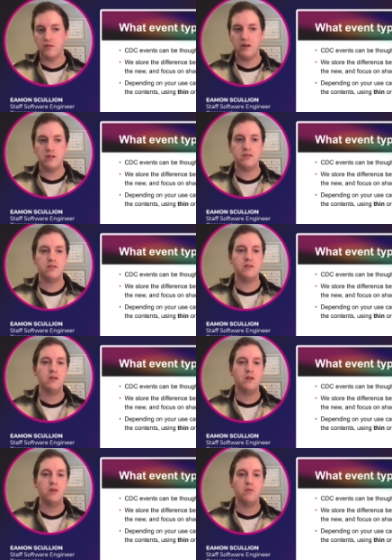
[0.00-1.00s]
events.
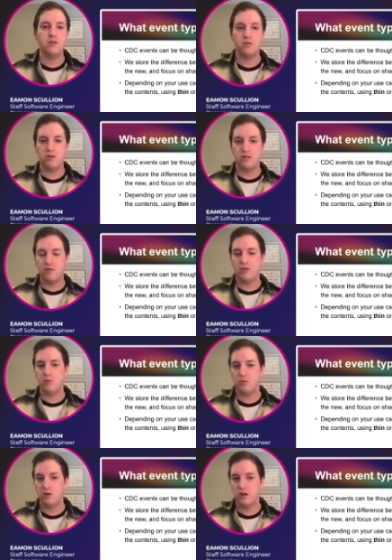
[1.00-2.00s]
We store the difference
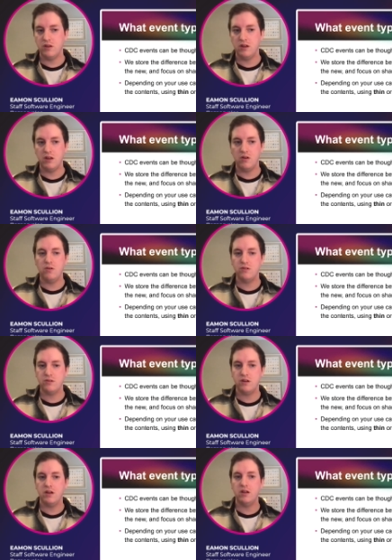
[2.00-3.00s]
between the old
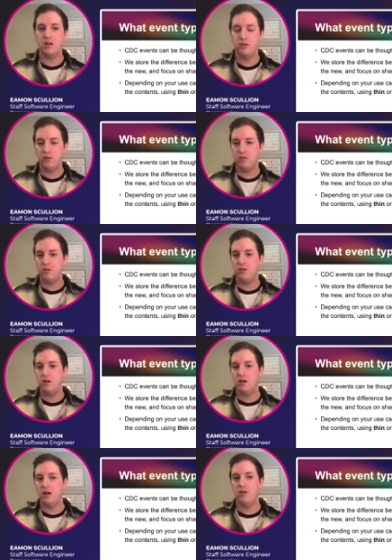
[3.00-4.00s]
state and the new,
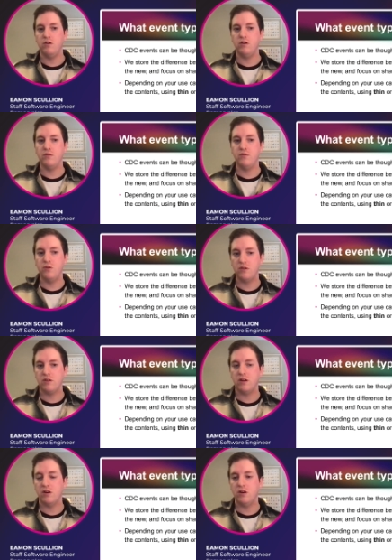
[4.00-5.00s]
and we're
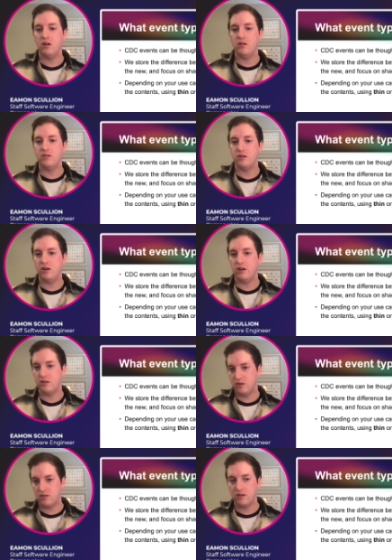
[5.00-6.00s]
focusing on
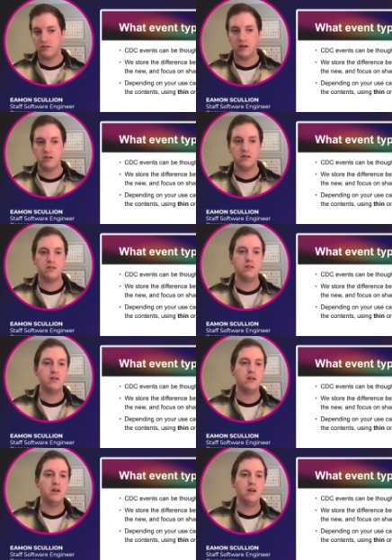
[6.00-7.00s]
sharing just the changes.
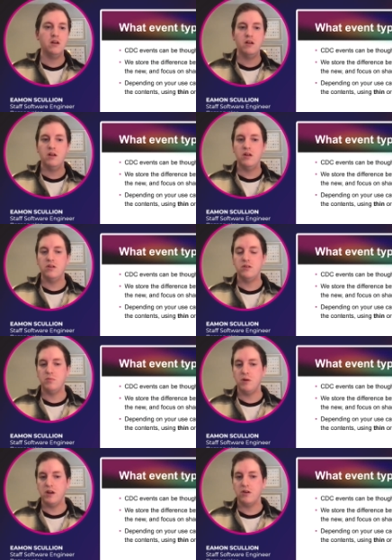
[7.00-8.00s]

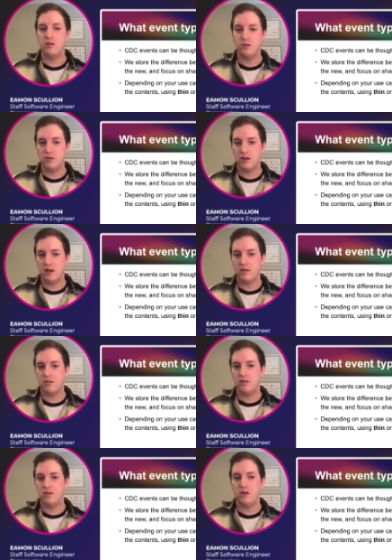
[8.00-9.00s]
Depending on your use
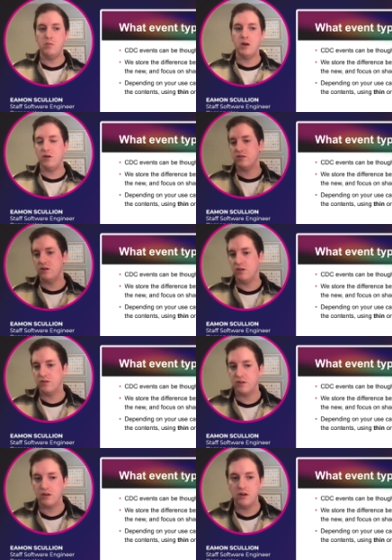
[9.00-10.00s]
case, you may want to
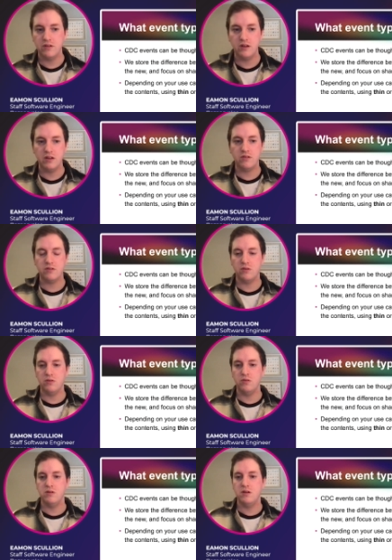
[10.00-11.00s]
alter the contents,
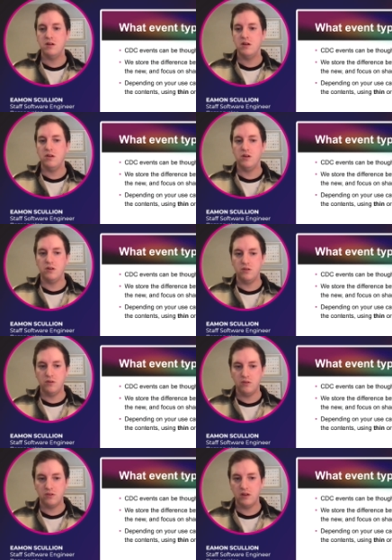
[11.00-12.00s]
so you can
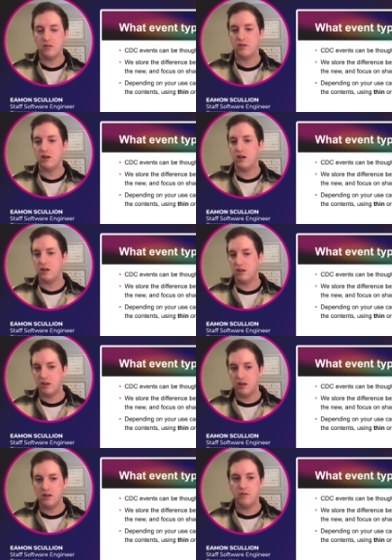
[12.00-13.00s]
use things like
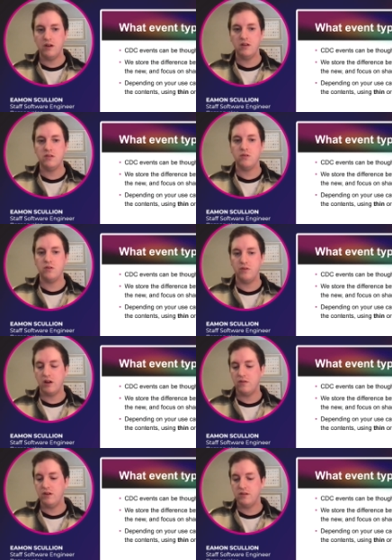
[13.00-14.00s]
thin events or
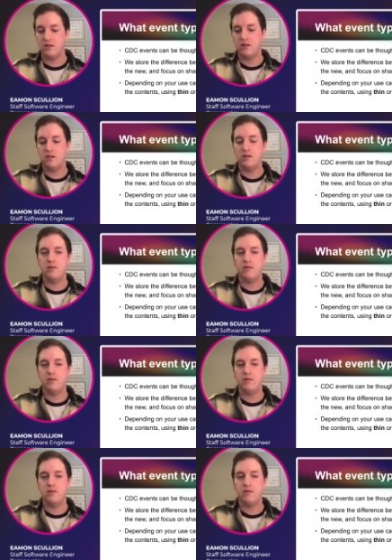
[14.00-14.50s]
fat events.